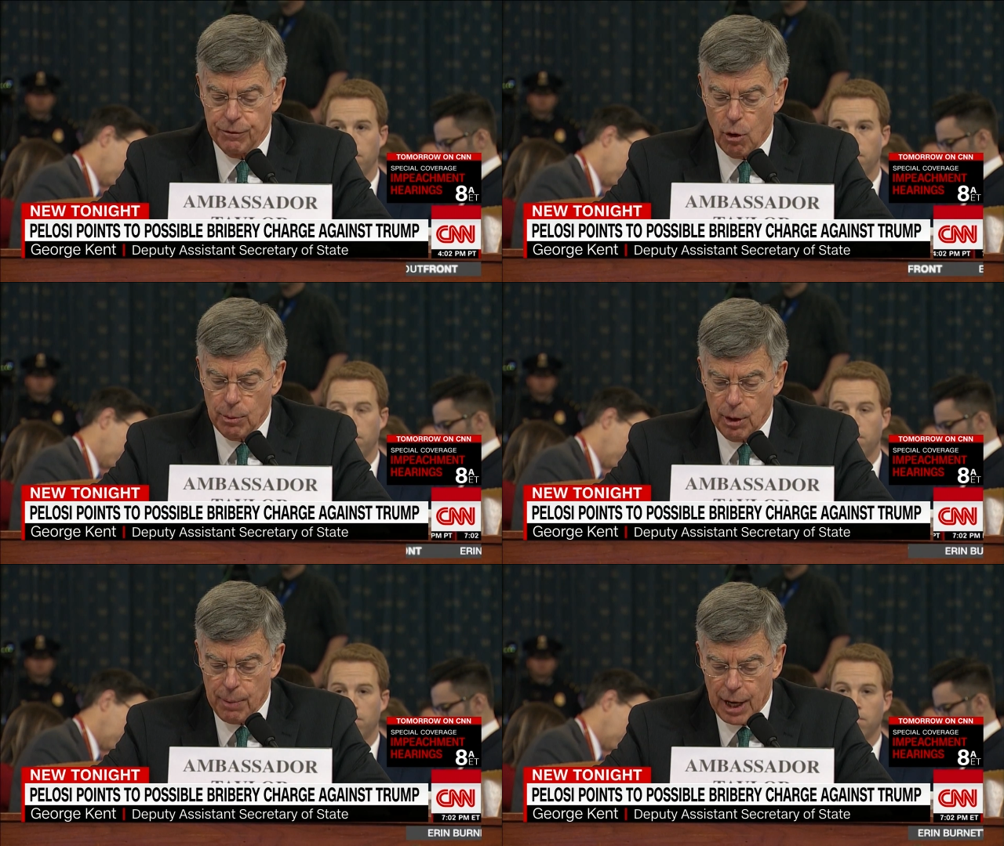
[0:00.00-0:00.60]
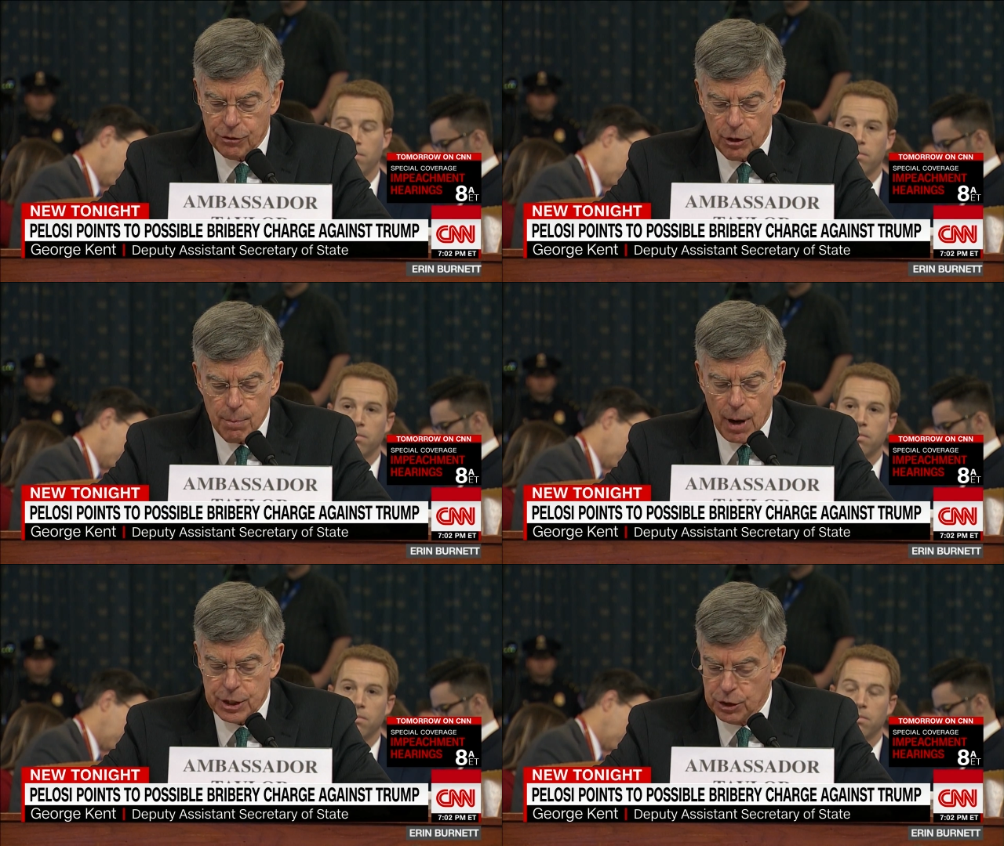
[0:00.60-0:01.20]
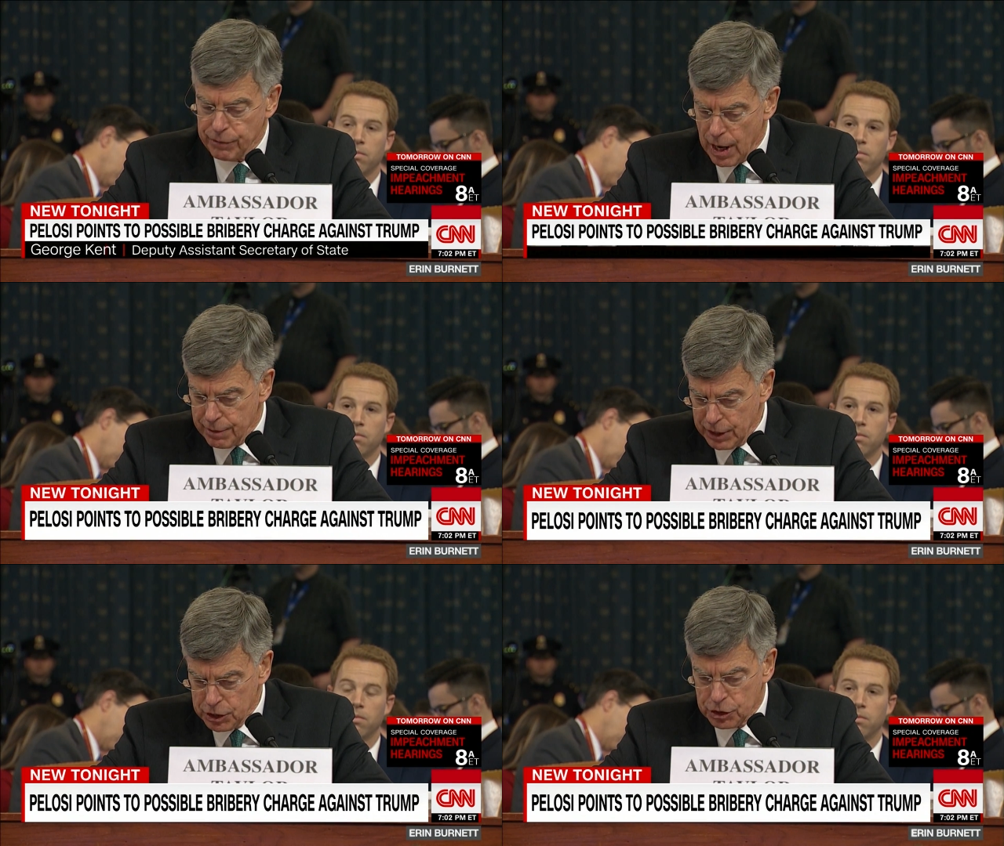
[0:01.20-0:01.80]
Speaker 1: The former ambassador, Masha
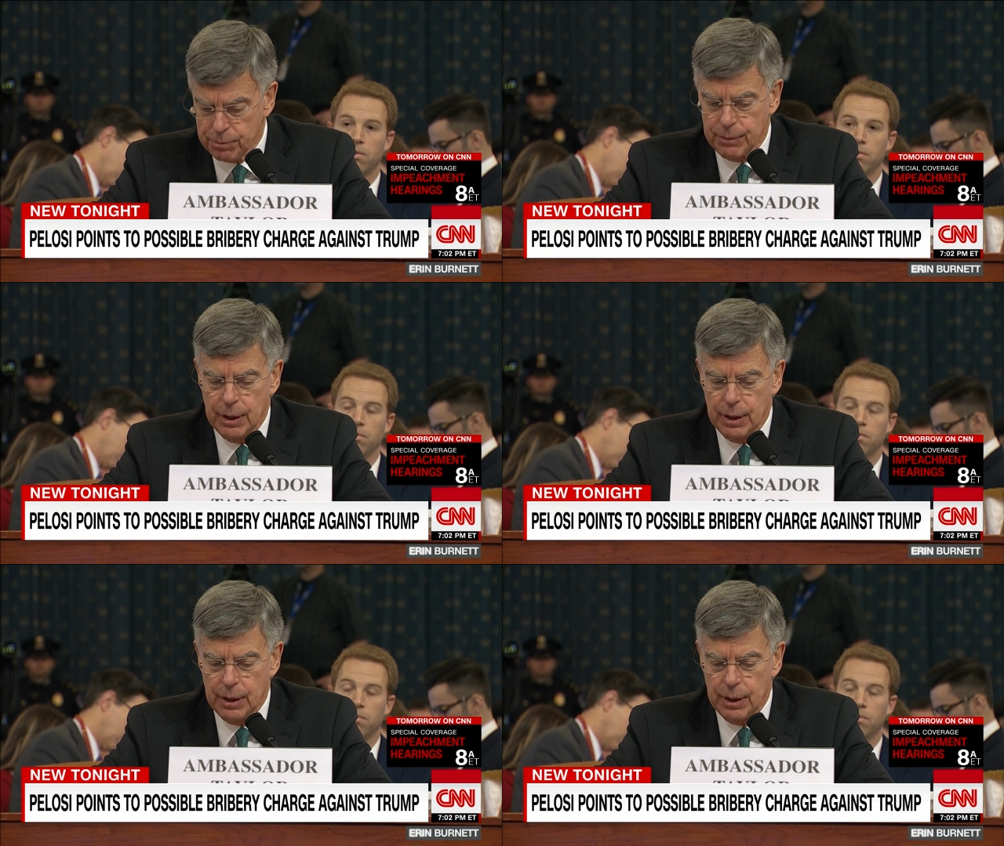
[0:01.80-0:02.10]
Yovanovitch,